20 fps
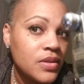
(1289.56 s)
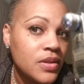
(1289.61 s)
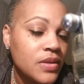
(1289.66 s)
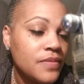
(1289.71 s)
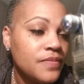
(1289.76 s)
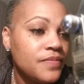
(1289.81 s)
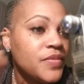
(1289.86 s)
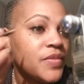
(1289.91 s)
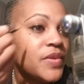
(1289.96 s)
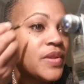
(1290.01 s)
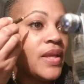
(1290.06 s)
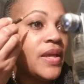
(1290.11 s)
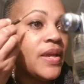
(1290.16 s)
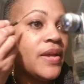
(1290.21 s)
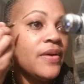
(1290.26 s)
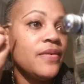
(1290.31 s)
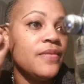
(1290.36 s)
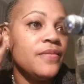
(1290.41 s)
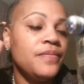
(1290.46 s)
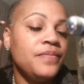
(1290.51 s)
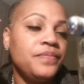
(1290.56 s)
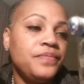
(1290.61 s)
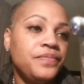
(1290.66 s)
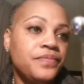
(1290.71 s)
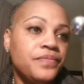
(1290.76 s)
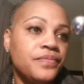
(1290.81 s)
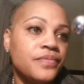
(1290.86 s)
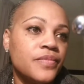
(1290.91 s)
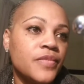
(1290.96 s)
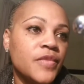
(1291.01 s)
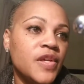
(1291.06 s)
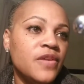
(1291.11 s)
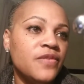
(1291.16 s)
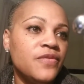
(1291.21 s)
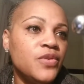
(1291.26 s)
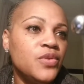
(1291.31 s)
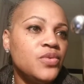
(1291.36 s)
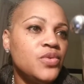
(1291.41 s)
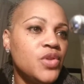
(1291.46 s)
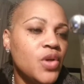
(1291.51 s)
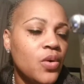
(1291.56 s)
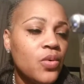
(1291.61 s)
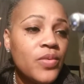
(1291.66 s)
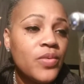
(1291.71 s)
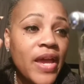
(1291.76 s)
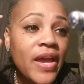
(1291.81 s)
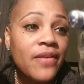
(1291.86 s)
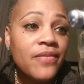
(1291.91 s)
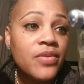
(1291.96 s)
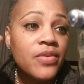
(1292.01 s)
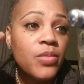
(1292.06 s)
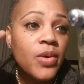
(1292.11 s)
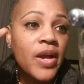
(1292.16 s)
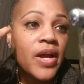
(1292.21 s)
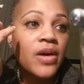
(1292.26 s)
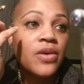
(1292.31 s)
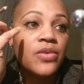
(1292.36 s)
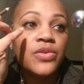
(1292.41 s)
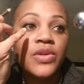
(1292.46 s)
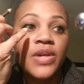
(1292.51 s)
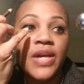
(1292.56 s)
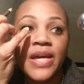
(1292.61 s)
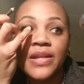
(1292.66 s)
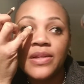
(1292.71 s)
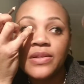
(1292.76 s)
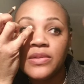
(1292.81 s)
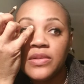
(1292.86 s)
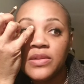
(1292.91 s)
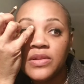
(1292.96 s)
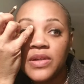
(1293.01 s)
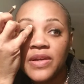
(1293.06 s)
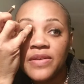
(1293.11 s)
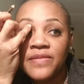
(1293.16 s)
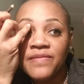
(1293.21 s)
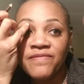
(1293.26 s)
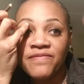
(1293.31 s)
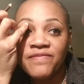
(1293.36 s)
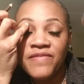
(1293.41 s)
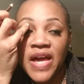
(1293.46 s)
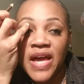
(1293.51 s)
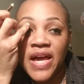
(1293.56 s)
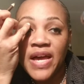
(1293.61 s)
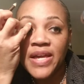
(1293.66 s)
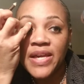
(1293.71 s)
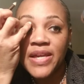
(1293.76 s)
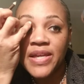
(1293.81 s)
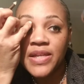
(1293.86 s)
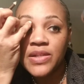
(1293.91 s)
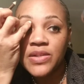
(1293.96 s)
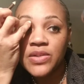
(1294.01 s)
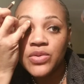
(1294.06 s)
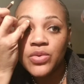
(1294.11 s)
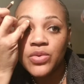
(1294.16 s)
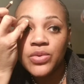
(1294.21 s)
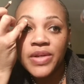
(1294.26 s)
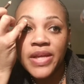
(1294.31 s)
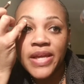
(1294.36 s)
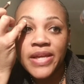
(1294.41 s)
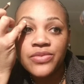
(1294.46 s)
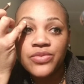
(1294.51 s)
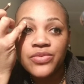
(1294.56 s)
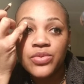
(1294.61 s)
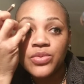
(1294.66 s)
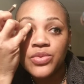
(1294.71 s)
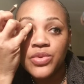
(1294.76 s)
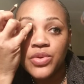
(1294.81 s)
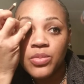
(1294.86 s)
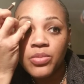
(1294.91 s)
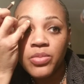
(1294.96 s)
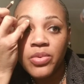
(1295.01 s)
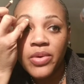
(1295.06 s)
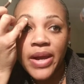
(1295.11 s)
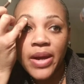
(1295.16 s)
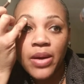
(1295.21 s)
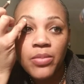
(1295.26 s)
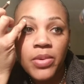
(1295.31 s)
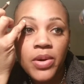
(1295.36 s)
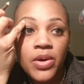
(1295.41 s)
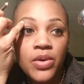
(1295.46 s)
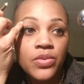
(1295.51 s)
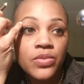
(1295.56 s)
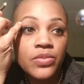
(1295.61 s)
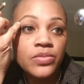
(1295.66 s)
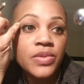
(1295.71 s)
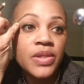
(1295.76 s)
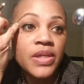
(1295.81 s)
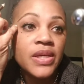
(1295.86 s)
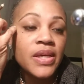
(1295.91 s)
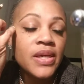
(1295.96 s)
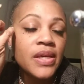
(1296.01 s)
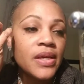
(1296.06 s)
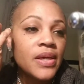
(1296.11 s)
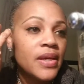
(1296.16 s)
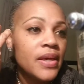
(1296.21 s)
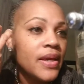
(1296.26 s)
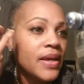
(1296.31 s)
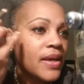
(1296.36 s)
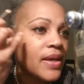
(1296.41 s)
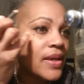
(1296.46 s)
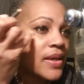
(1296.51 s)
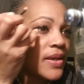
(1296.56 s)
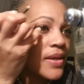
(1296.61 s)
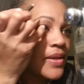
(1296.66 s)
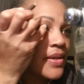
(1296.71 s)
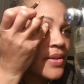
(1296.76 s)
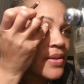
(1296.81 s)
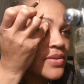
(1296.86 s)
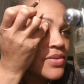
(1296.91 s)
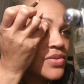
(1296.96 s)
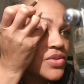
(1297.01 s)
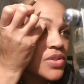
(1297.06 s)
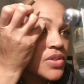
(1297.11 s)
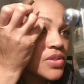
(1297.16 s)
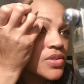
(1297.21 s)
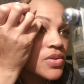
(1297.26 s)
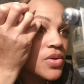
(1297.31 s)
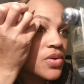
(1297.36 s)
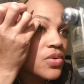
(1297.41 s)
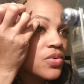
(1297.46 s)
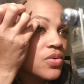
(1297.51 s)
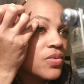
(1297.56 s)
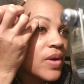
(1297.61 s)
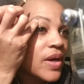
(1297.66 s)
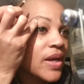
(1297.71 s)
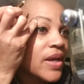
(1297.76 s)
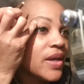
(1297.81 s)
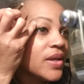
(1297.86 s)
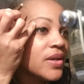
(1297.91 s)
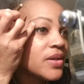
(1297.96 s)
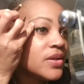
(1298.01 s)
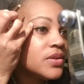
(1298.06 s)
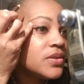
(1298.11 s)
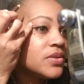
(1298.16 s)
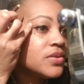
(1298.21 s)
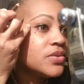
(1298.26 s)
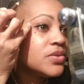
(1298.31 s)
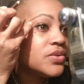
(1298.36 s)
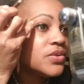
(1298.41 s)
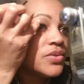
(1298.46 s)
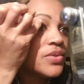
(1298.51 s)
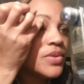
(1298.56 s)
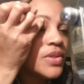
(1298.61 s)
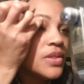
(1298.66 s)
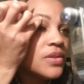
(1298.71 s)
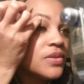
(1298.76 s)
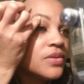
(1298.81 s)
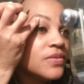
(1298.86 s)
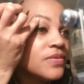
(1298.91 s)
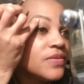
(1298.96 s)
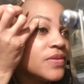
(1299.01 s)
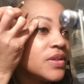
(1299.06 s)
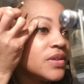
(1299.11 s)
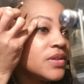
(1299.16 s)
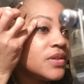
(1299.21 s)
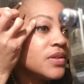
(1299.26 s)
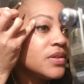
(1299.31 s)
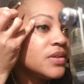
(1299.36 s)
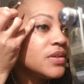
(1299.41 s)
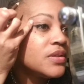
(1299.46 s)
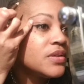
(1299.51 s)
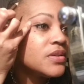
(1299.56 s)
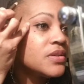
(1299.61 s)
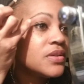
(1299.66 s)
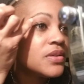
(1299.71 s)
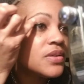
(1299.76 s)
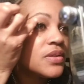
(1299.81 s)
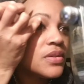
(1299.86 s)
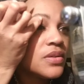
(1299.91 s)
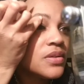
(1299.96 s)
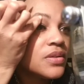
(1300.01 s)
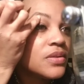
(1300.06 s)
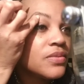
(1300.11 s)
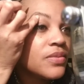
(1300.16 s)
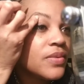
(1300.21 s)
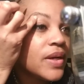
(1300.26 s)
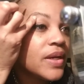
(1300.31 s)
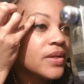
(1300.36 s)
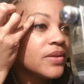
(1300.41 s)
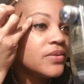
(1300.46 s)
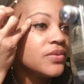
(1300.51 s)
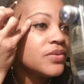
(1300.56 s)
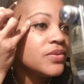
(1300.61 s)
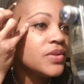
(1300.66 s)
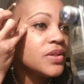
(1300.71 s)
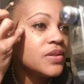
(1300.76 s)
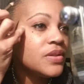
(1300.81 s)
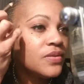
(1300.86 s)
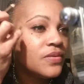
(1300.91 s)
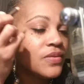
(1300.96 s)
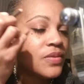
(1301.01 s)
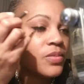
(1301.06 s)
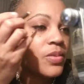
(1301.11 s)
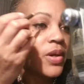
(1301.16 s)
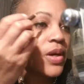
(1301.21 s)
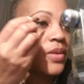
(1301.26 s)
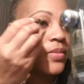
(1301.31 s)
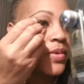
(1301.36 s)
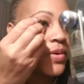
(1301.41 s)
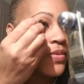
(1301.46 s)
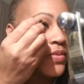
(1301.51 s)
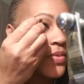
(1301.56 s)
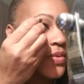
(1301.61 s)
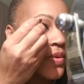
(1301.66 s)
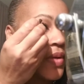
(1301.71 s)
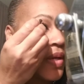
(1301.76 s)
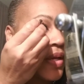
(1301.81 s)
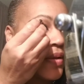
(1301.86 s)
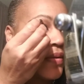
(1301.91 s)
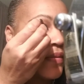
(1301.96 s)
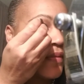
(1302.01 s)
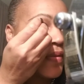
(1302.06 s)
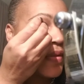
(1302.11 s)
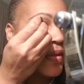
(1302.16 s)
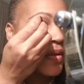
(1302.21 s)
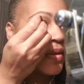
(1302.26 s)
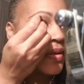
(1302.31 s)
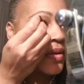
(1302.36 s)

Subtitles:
See? Now, if you don't have the brow, you got to look and find your brow bone and just go right underneath of it. Right underneath of the brow bone, okay?